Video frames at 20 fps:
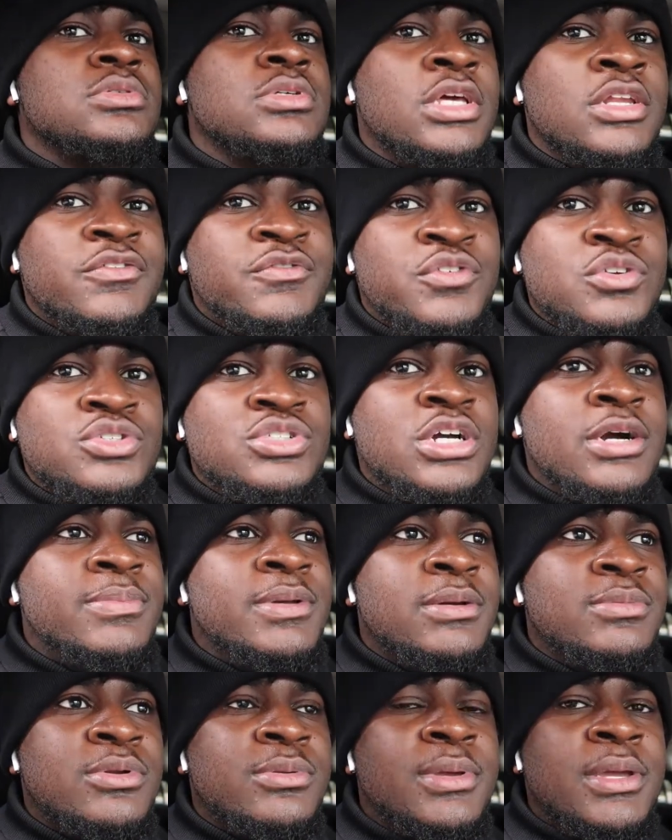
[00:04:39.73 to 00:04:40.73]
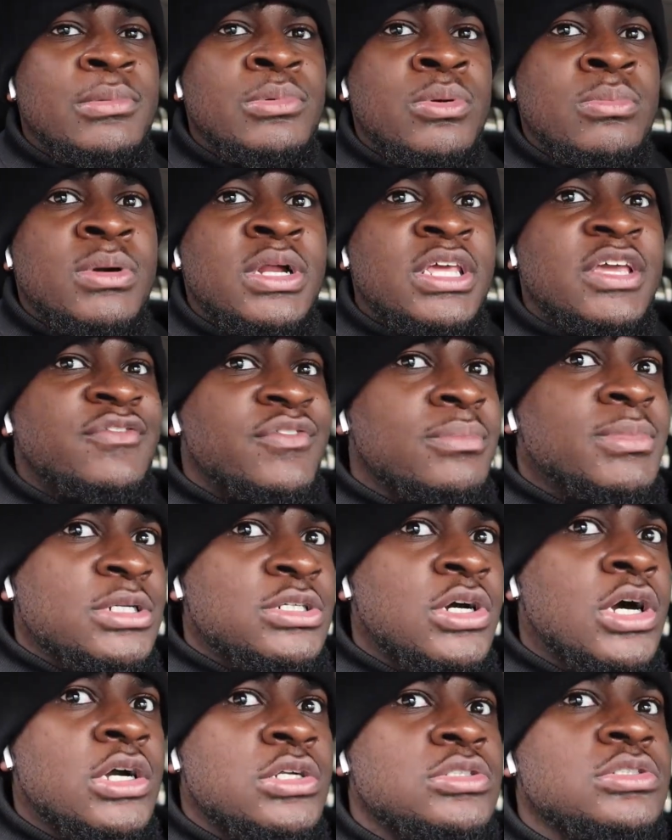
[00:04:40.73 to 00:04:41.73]
in the future I'll be able to make more money for my
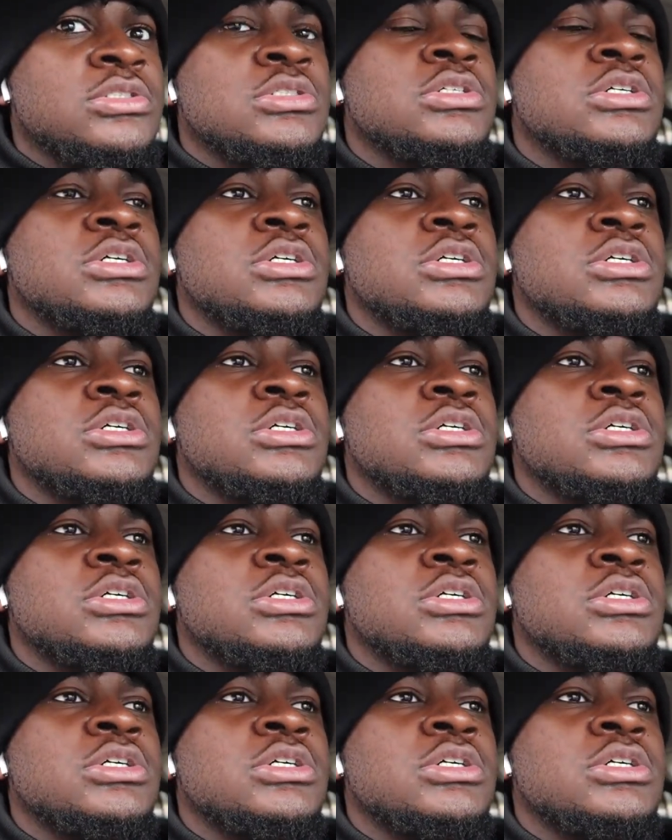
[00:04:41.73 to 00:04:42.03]
doctor.